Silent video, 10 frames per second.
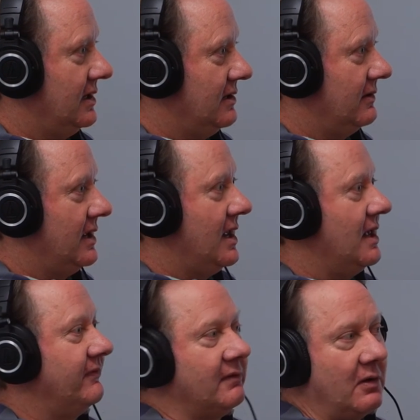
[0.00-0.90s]
You know,
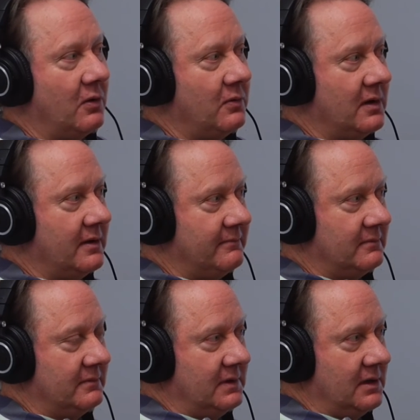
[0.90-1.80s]
so
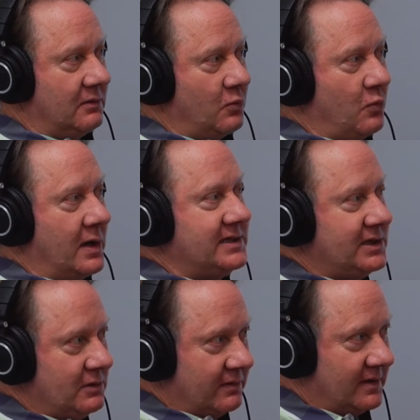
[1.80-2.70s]
what do
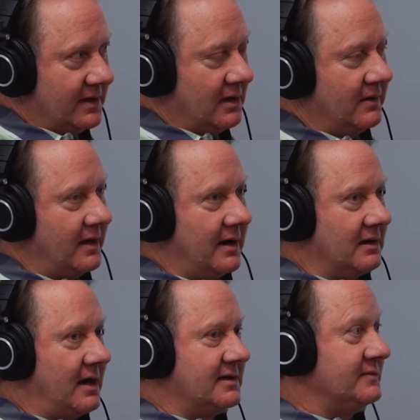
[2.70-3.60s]
you think? You know, like a
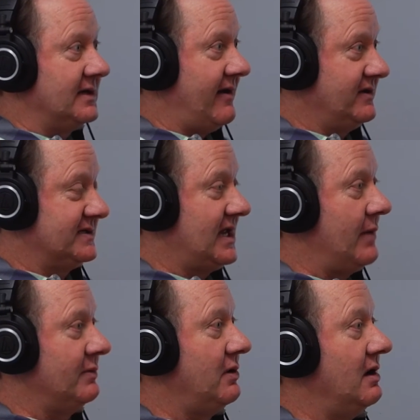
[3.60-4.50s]
lot of times I'll have to stop
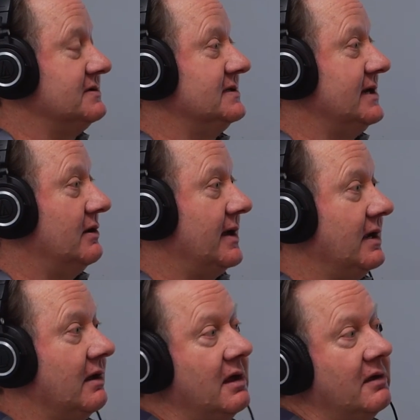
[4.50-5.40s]
and pause and say, okay,
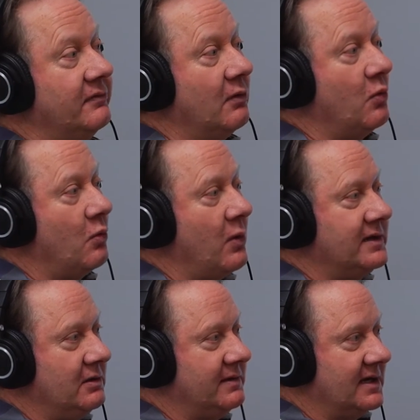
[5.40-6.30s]
so what do
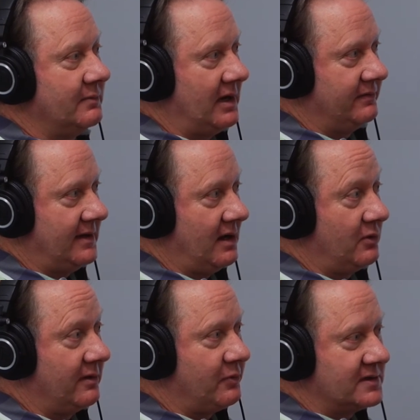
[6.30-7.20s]
you think about that? Where
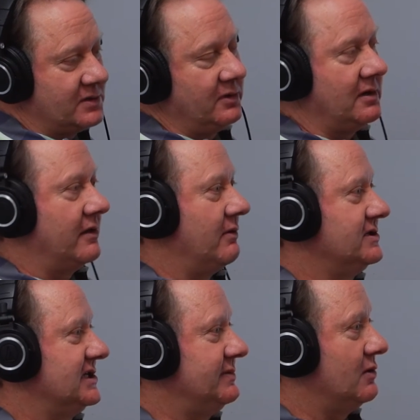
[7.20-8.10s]
the person would otherwise
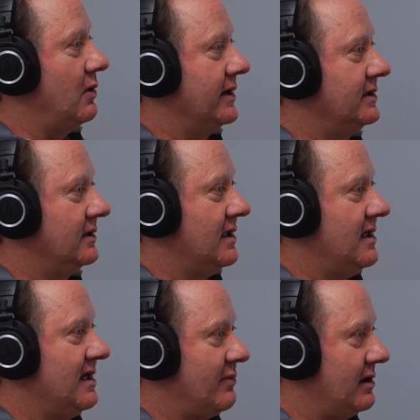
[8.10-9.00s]
just be quiet,
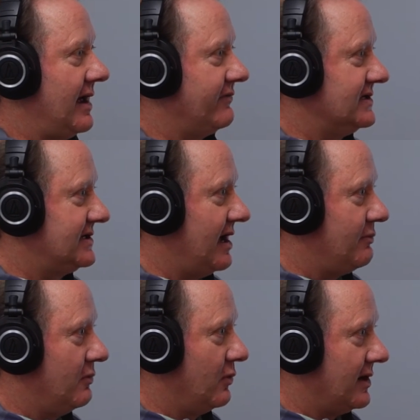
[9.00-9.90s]
but I'll have to stop
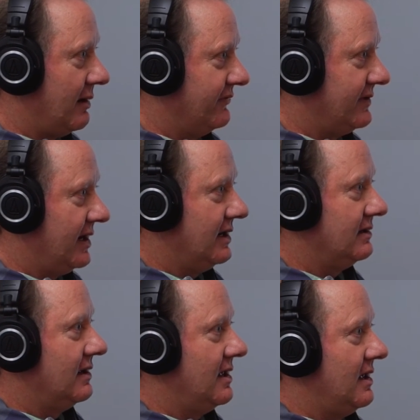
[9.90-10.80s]
what I'm saying
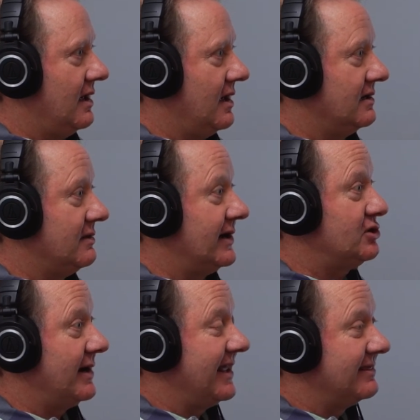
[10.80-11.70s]
to make sure
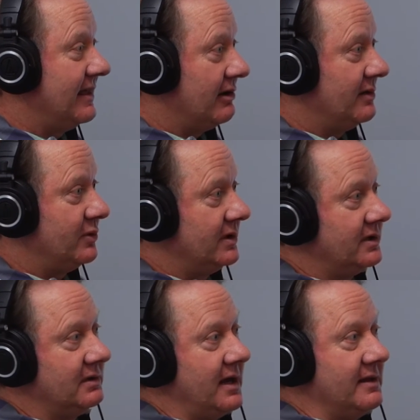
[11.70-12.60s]
I get their
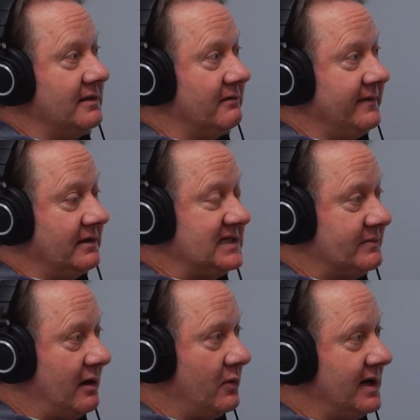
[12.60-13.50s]
input and their feelings
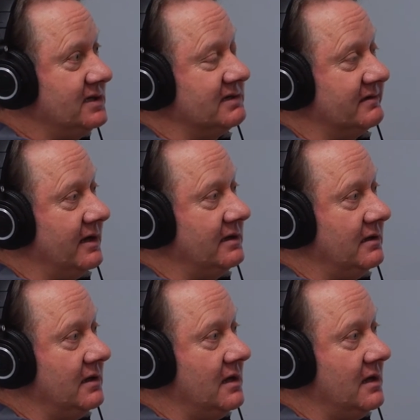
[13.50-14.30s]
about what I just said